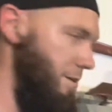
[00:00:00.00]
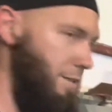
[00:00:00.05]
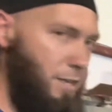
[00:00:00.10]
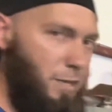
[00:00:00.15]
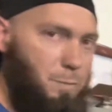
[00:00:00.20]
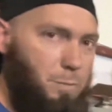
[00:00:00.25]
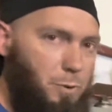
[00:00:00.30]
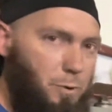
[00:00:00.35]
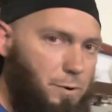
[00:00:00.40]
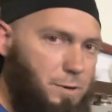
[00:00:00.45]
the
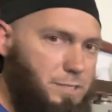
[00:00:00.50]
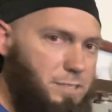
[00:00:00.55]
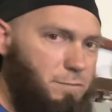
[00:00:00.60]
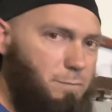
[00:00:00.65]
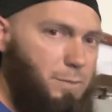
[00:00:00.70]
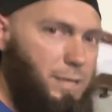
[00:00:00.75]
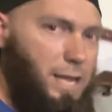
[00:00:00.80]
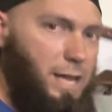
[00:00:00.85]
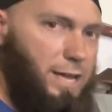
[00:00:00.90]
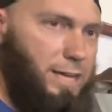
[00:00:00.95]
importance of
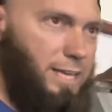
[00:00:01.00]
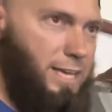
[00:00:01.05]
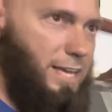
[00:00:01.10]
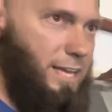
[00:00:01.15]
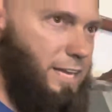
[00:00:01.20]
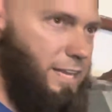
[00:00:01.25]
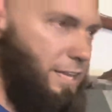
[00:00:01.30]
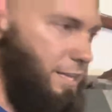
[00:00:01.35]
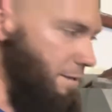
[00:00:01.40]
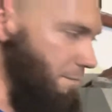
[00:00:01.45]
blocking
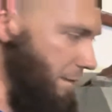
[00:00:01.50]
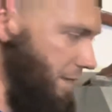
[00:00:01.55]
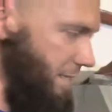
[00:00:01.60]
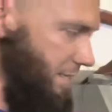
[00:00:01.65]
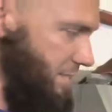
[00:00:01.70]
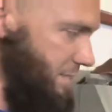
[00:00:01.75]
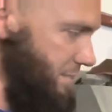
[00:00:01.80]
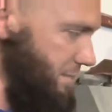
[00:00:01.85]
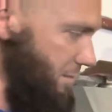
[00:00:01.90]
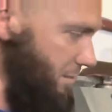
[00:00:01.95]
and then making
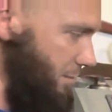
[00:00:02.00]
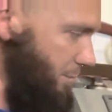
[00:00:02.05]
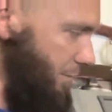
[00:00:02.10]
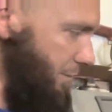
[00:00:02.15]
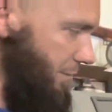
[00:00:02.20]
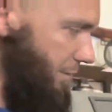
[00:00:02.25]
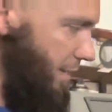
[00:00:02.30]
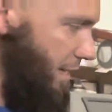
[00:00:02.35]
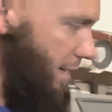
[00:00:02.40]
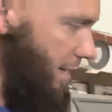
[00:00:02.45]
sure where
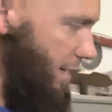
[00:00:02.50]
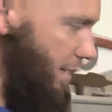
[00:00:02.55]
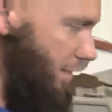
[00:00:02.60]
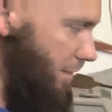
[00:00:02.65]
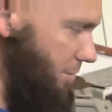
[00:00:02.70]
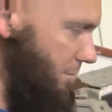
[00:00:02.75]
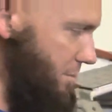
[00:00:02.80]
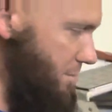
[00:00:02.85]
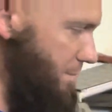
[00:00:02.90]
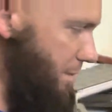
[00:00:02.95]
your high and
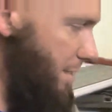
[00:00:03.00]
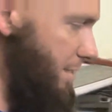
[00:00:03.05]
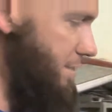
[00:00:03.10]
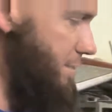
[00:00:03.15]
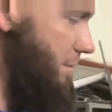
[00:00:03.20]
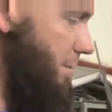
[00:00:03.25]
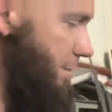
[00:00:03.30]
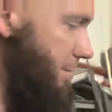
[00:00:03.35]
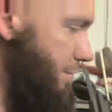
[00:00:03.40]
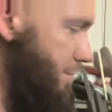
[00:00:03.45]
low spots
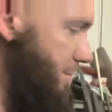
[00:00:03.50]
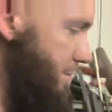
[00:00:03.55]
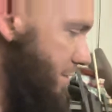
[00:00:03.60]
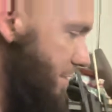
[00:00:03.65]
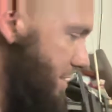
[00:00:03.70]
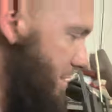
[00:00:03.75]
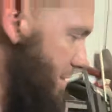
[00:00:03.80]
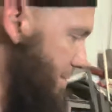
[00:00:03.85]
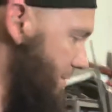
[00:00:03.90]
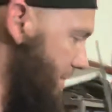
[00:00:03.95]
are,
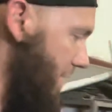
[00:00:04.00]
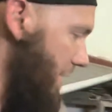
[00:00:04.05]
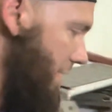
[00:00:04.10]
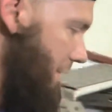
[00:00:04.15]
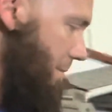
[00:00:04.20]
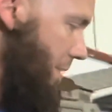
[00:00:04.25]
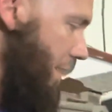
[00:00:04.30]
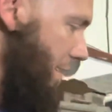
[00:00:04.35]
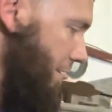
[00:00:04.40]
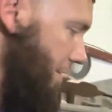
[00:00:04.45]
see if you got
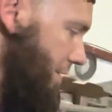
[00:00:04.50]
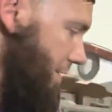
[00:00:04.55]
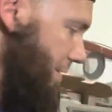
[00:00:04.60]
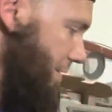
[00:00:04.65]
them out.